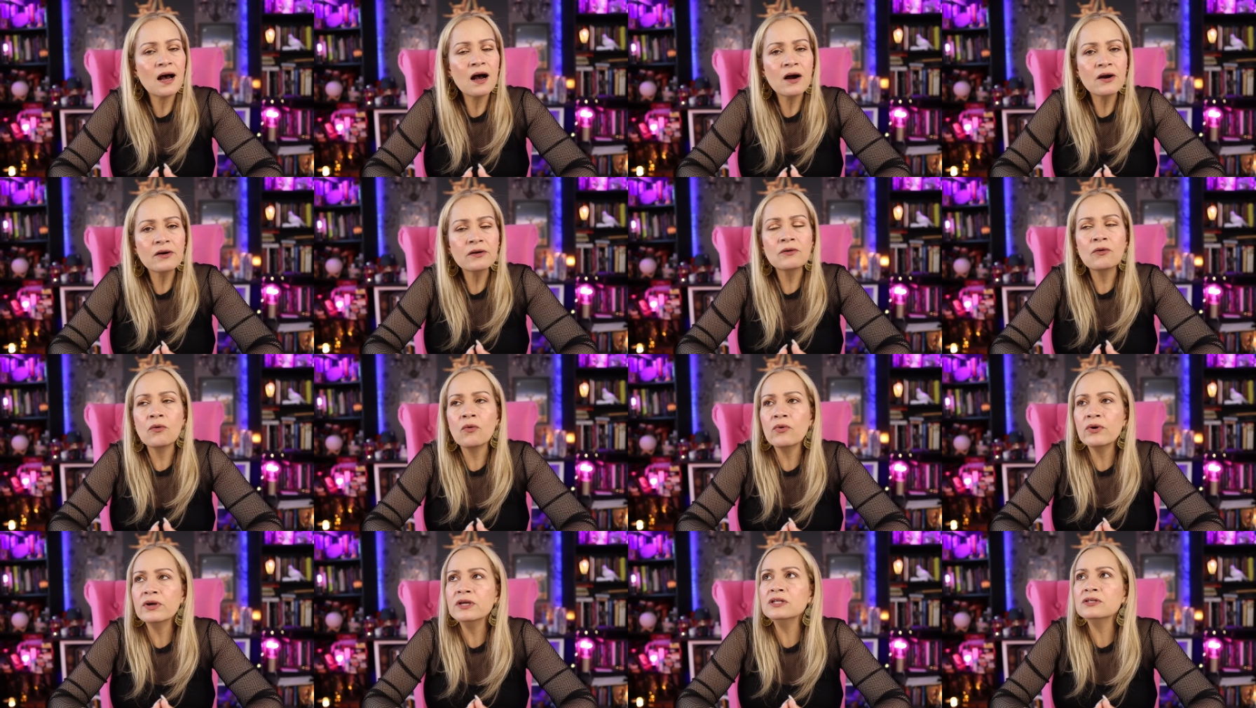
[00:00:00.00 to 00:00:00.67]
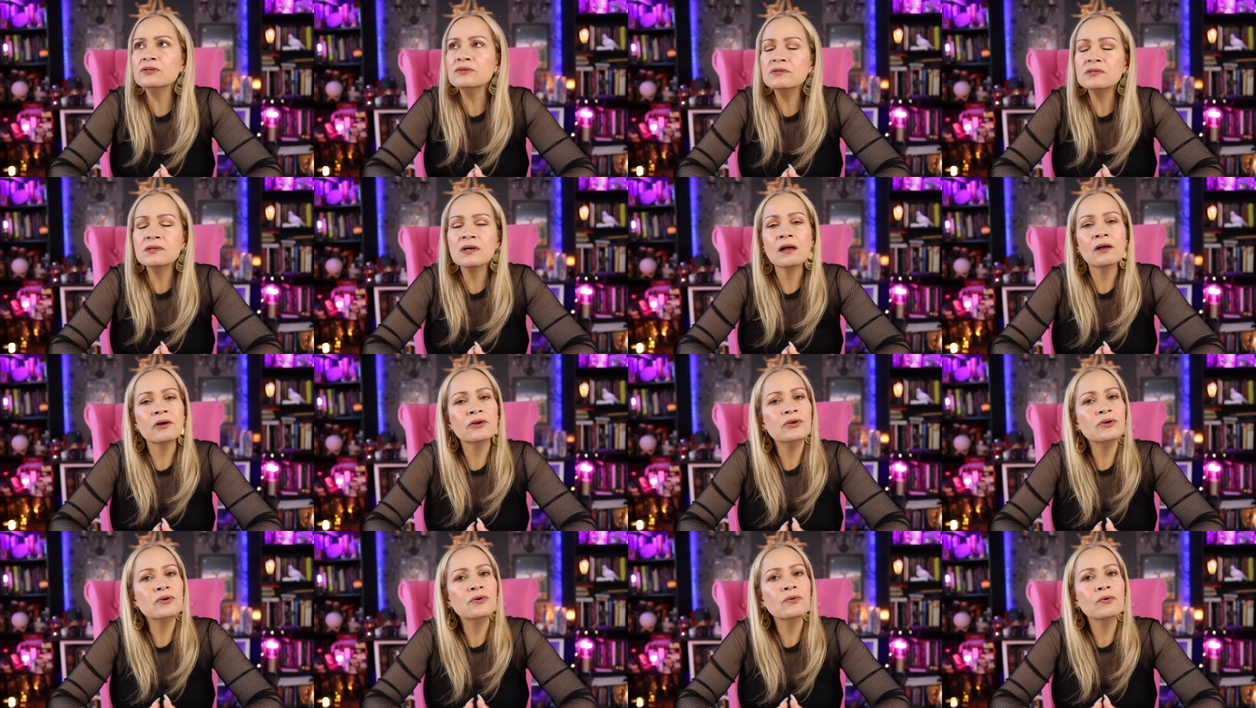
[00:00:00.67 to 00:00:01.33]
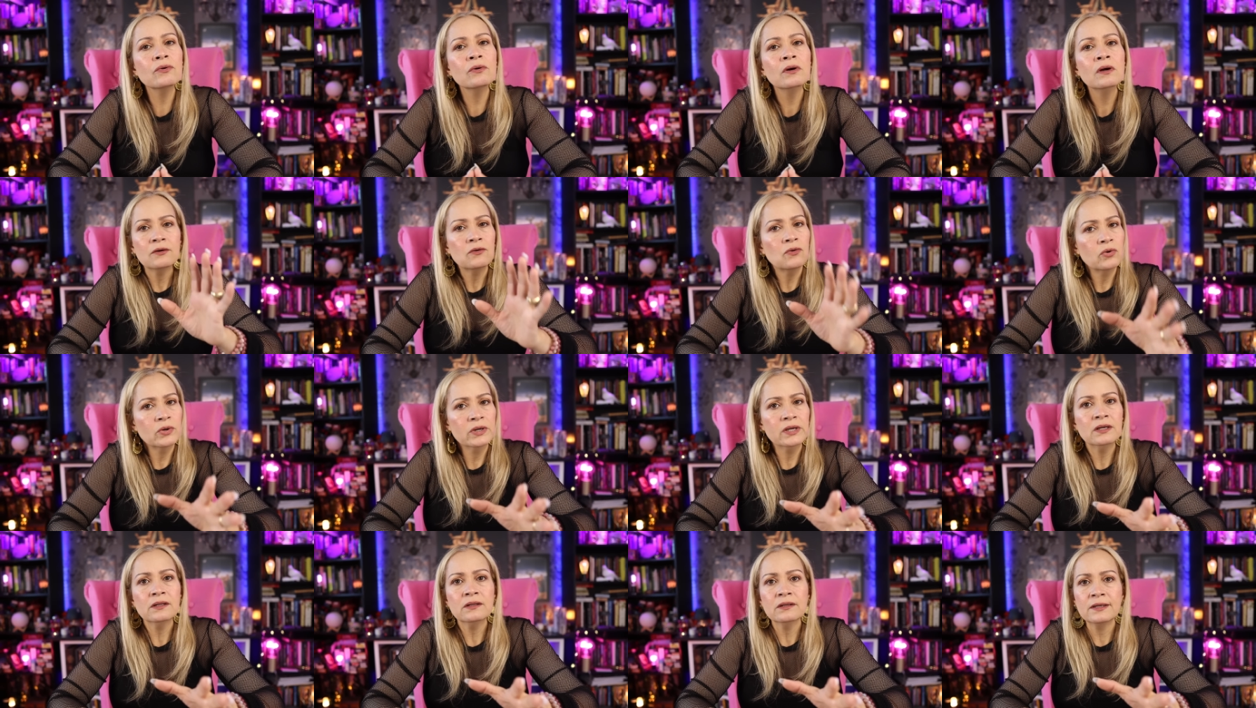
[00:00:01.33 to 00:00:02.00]
are going to tell you
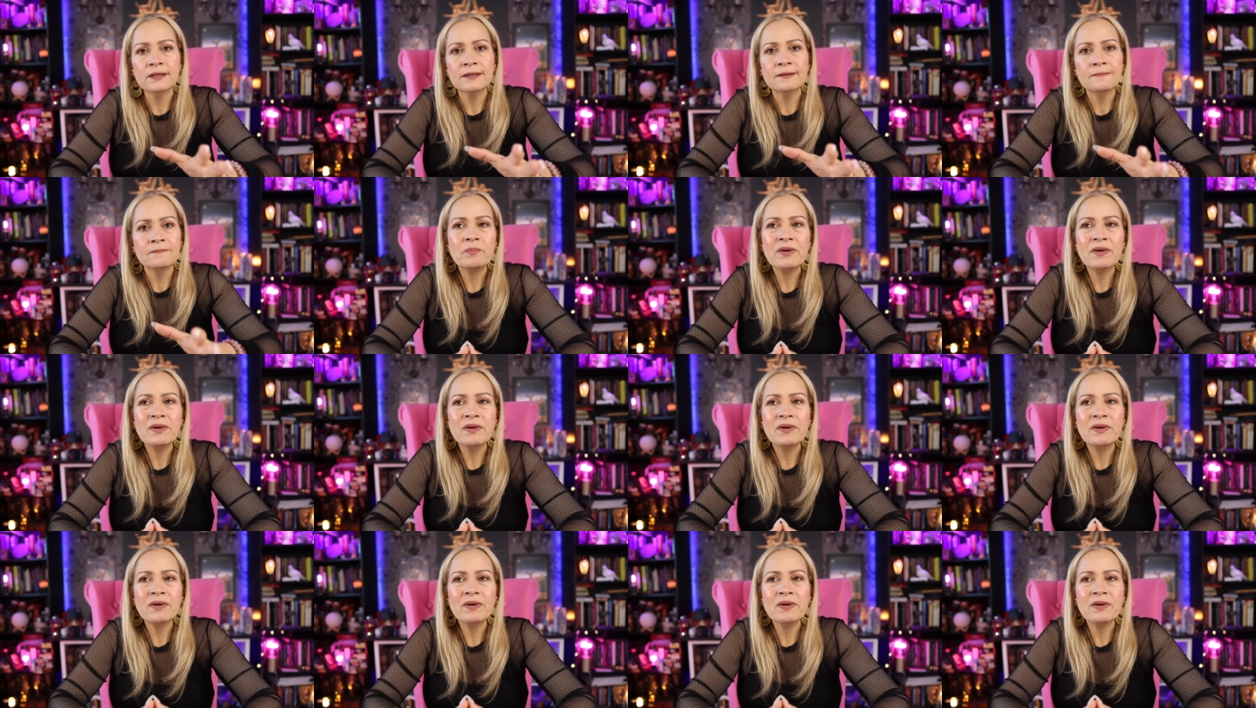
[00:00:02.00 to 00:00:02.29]
quickly.